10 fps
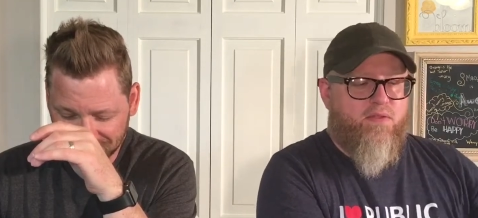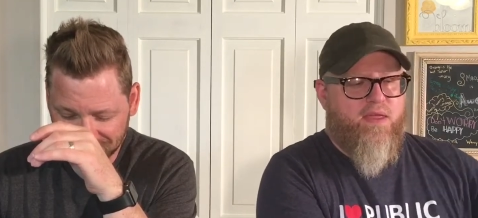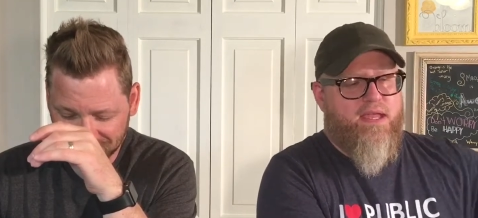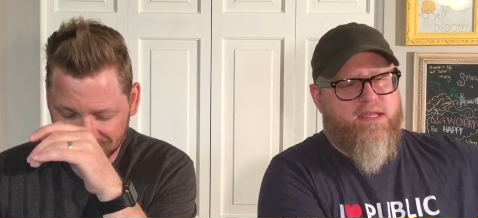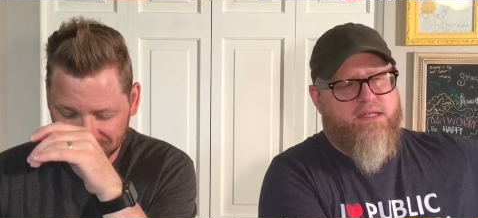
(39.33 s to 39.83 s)

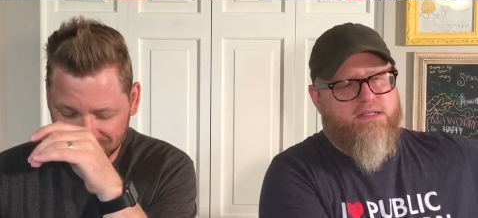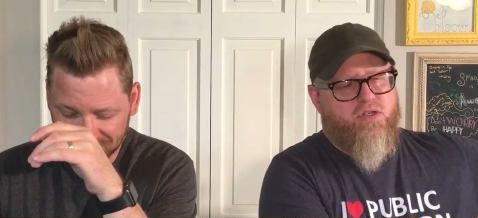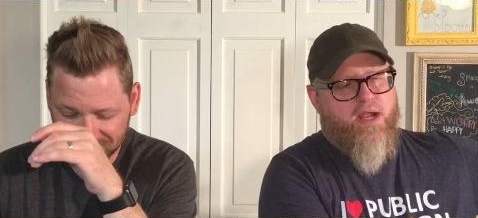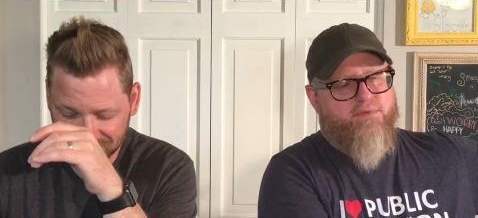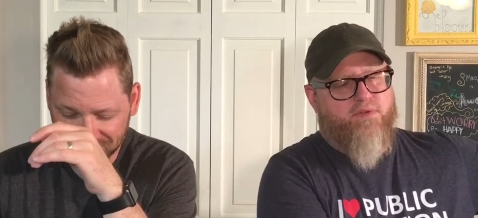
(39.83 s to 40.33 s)
Speaker 1: they
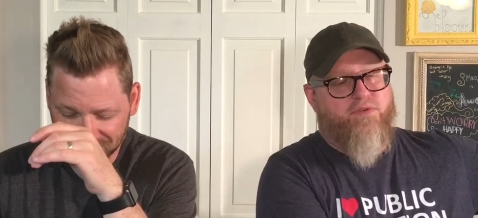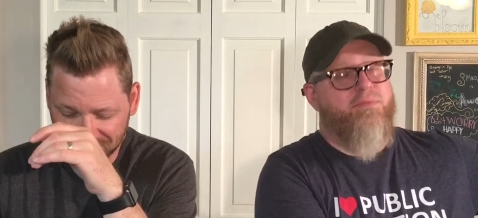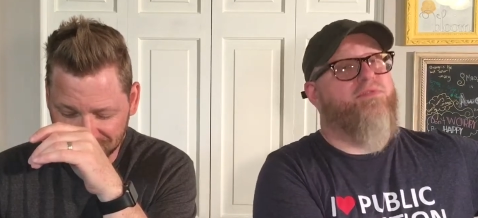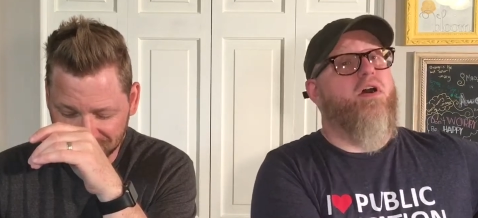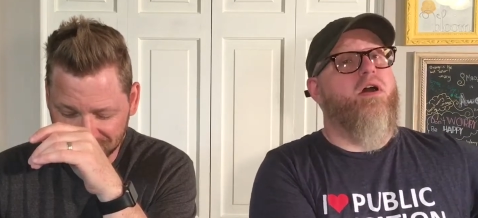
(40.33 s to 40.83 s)
traveled from
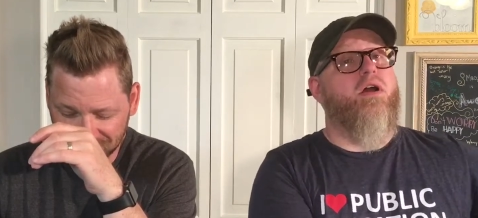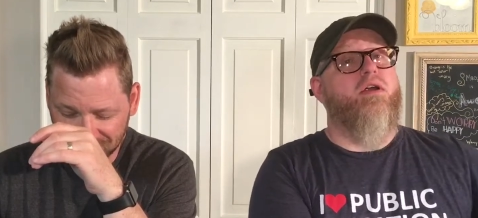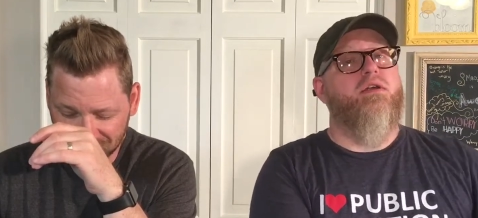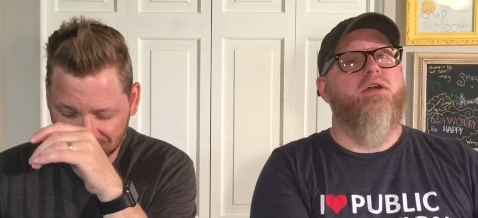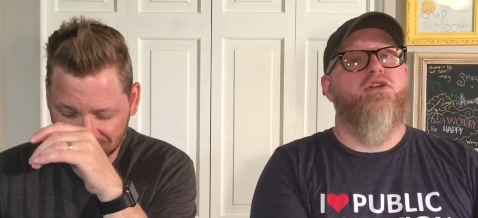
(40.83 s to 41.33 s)

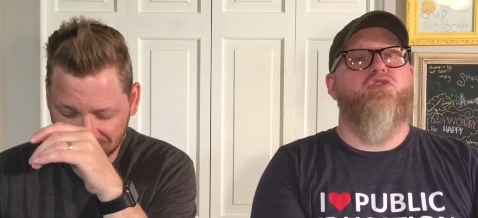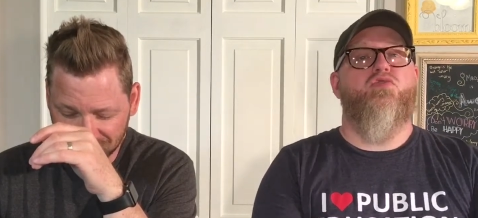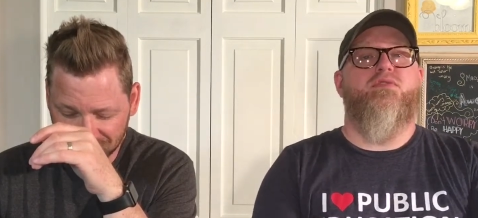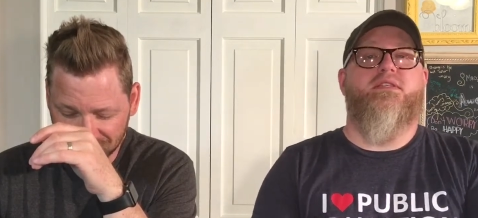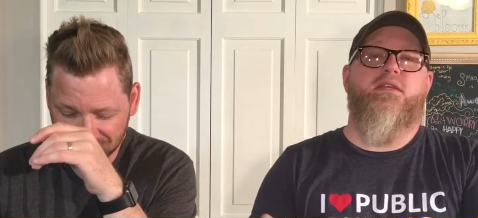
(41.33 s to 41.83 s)
afar
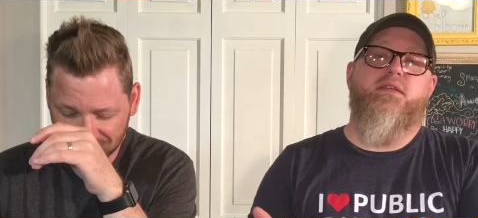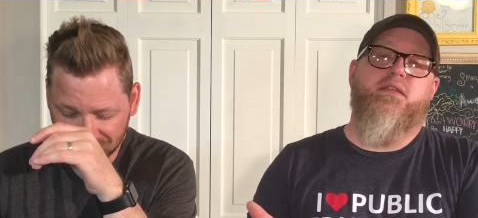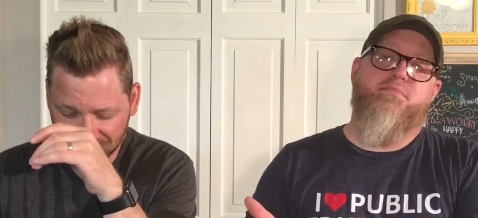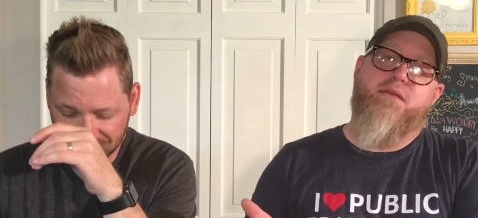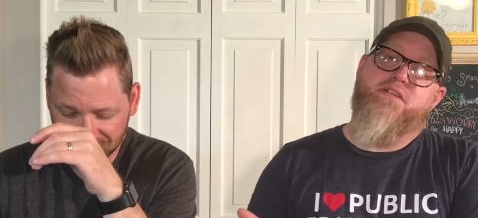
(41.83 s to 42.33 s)
to see
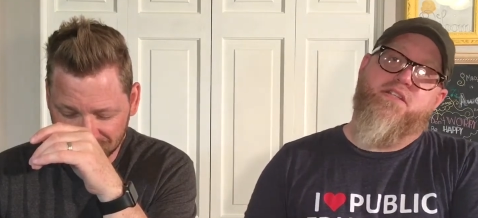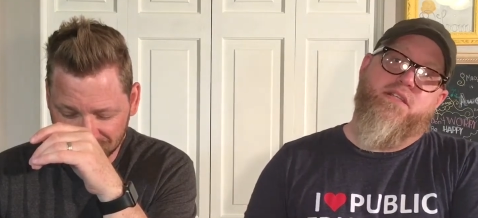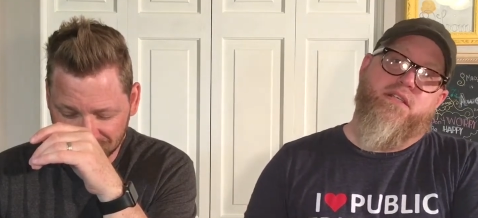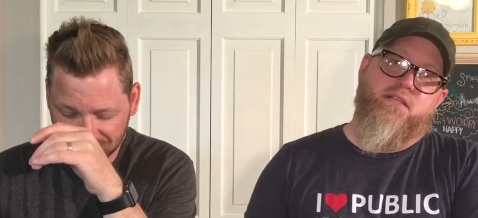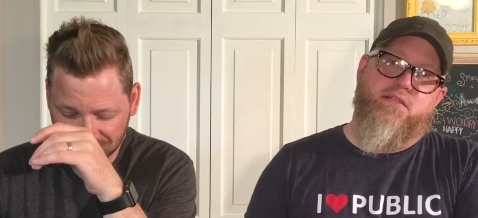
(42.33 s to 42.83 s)
the baby
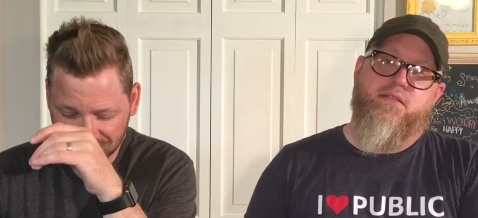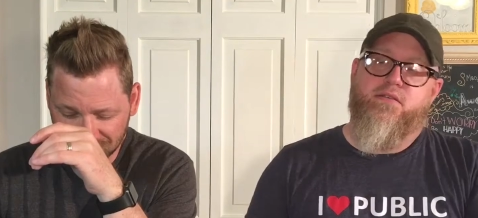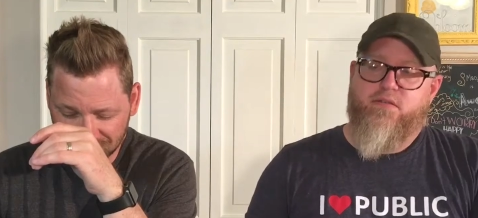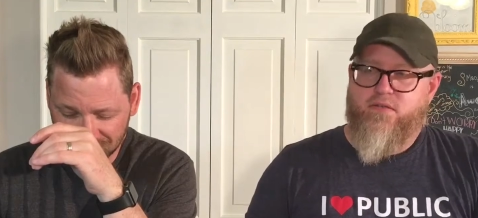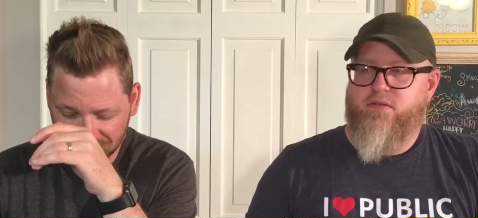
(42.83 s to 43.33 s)
Jesus,
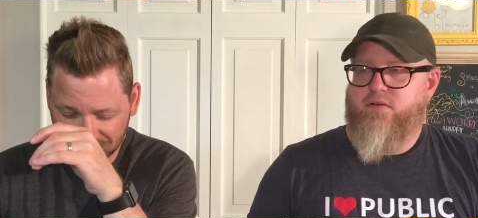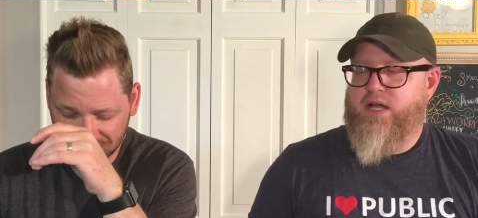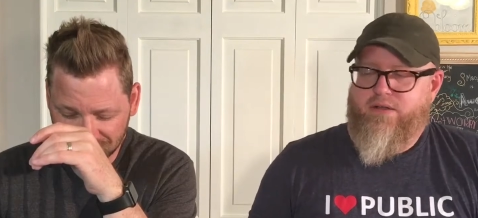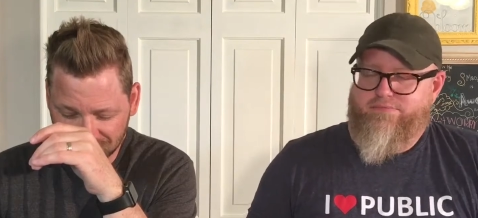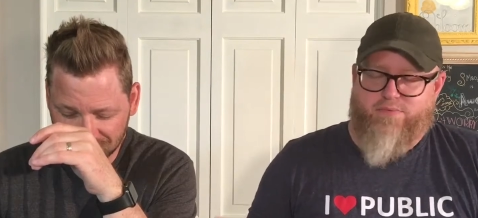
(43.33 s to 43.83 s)
who
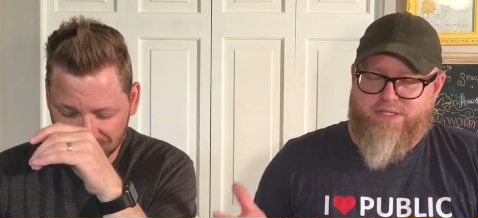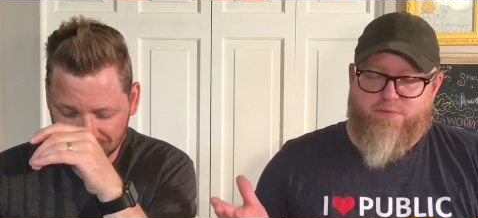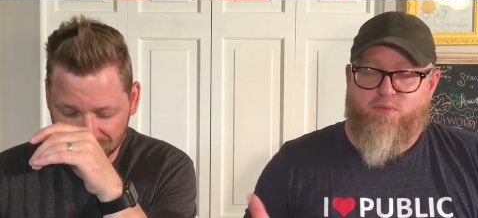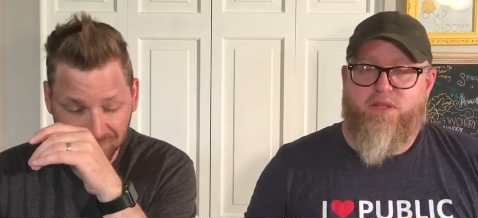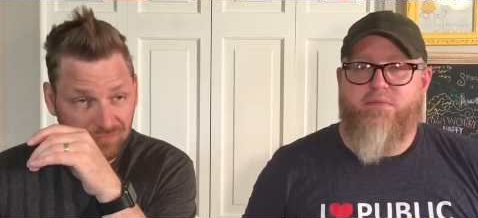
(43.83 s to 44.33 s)
I
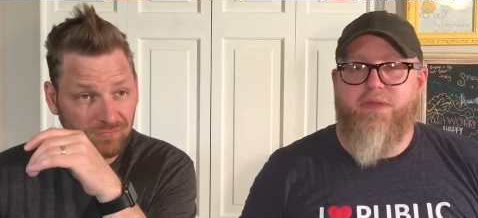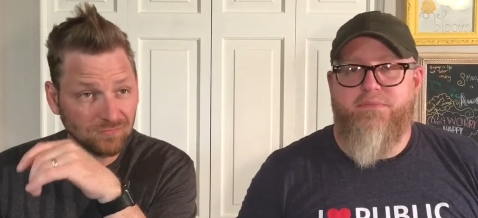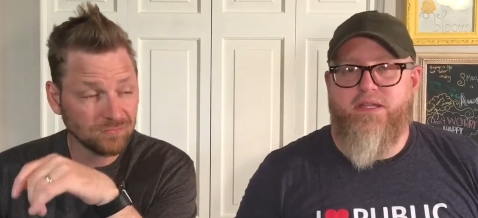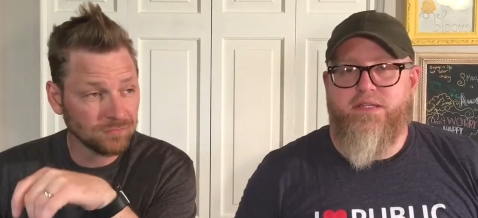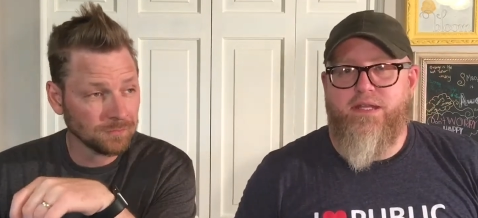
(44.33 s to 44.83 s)
wasn't really a
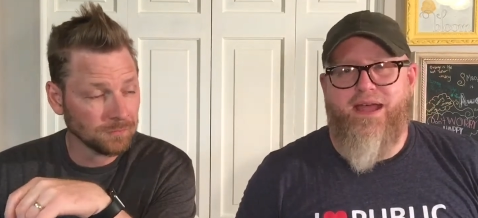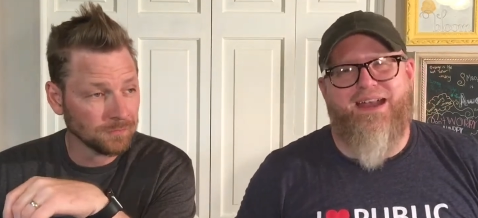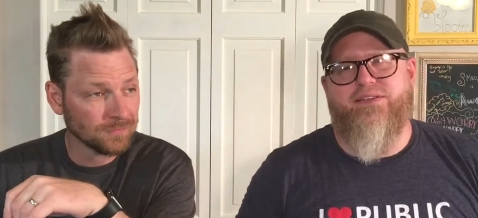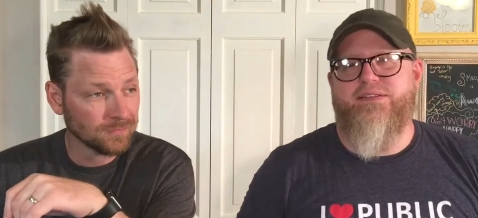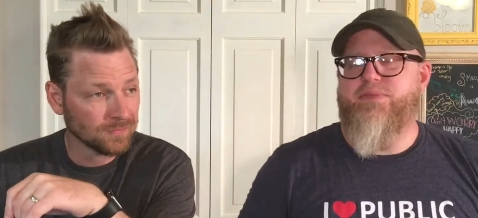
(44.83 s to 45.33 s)
baby at the time. I
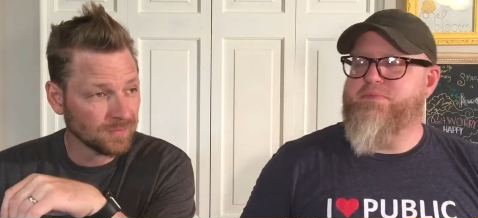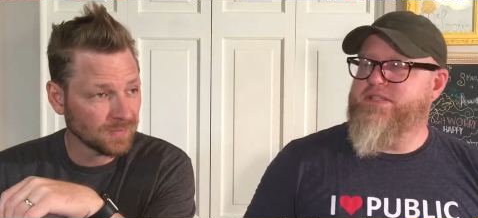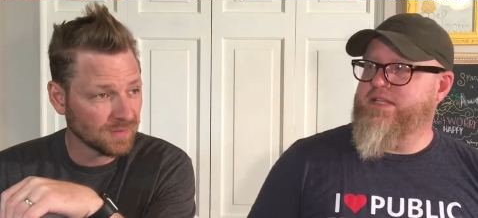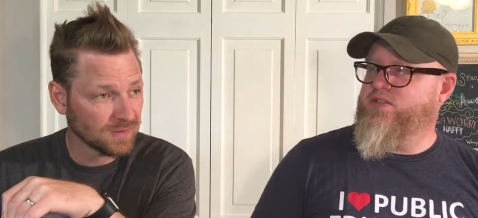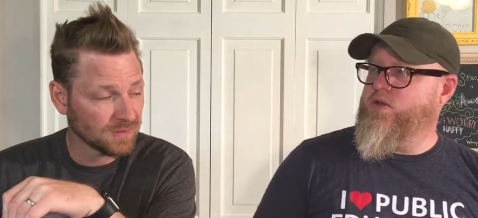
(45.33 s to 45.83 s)
don't know, some people
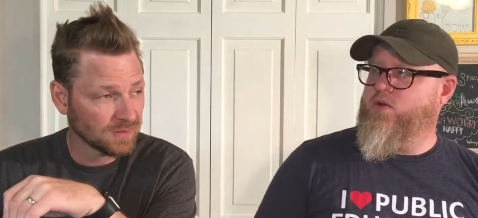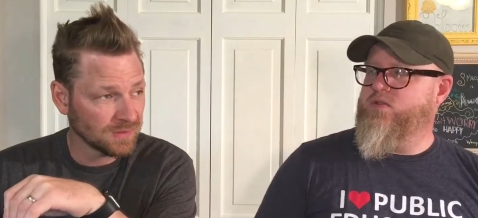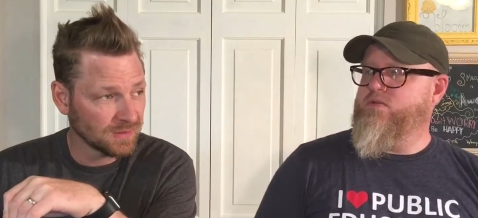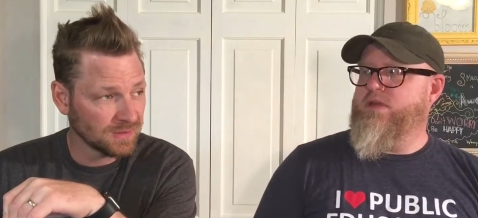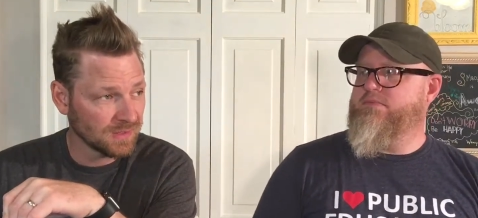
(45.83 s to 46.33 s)
say two year
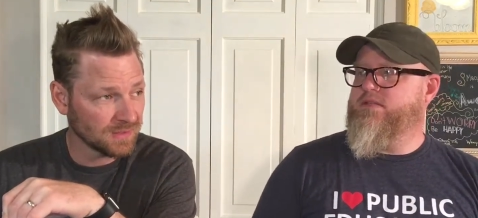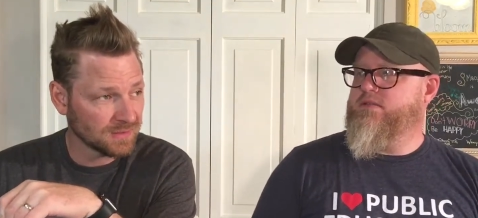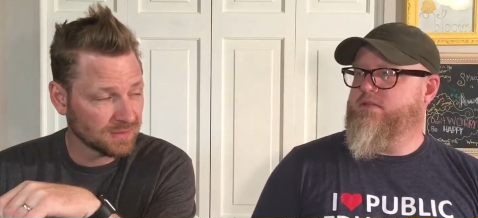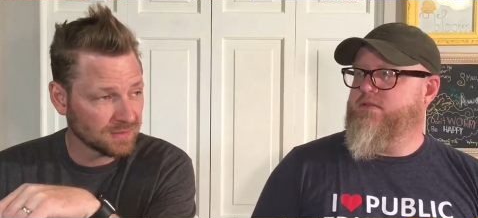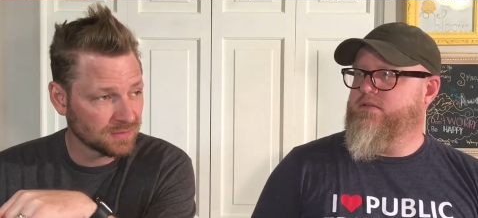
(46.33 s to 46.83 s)
olds are babies.
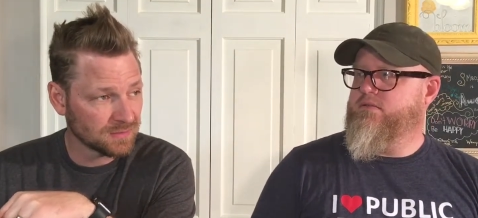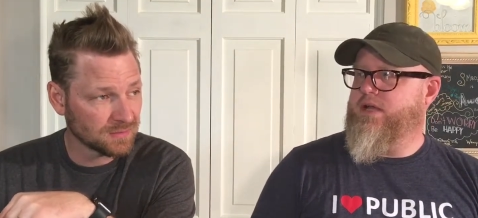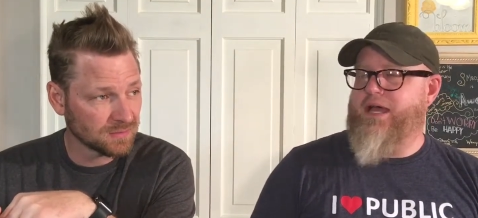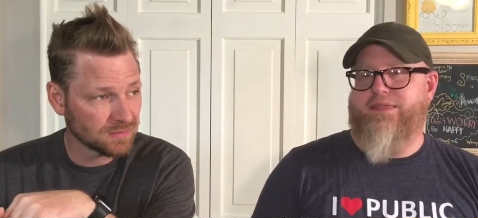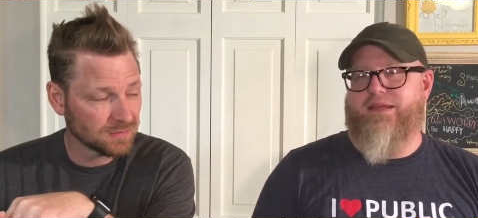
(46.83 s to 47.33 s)

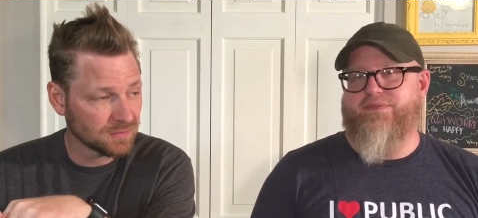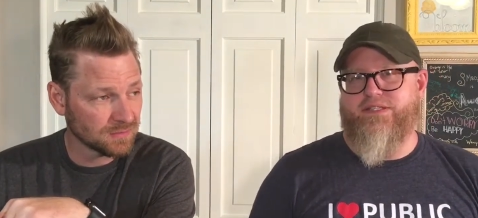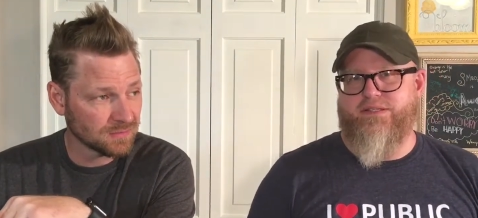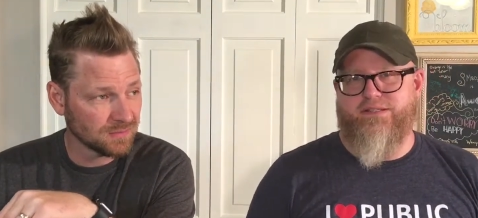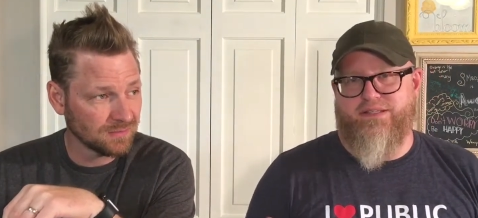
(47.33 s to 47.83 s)
I think if it's,
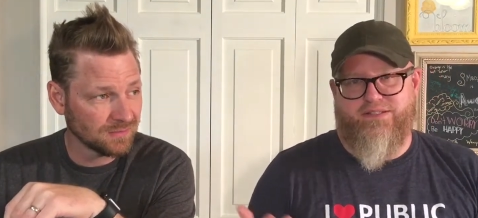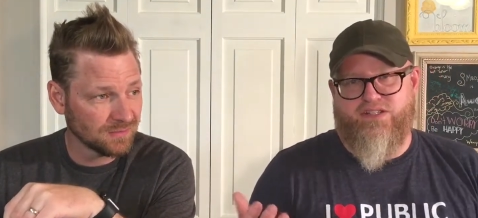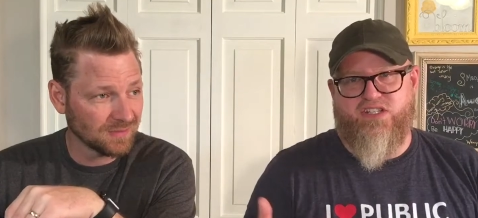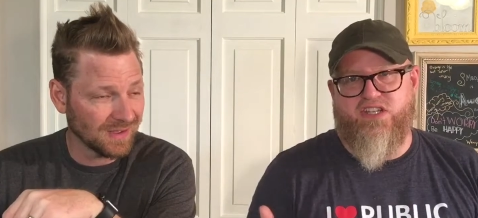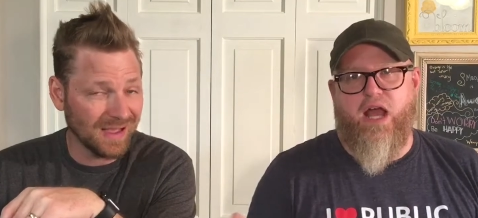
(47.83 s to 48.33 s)
a,
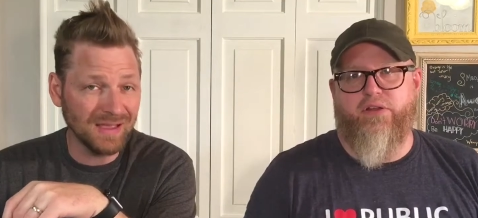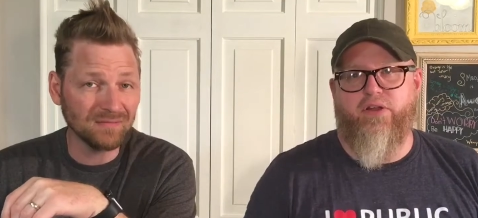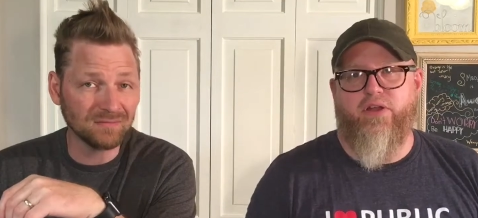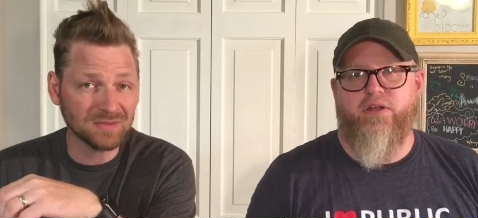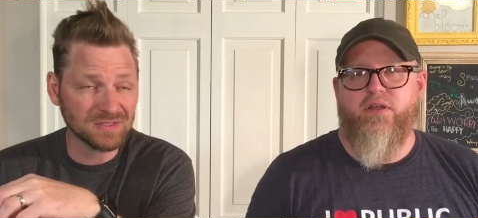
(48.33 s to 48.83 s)
just a
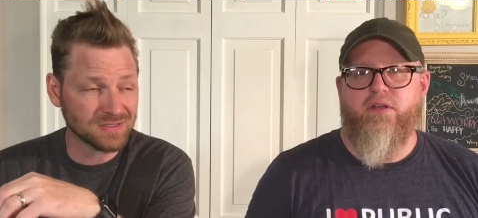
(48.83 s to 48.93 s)
toddler. Have,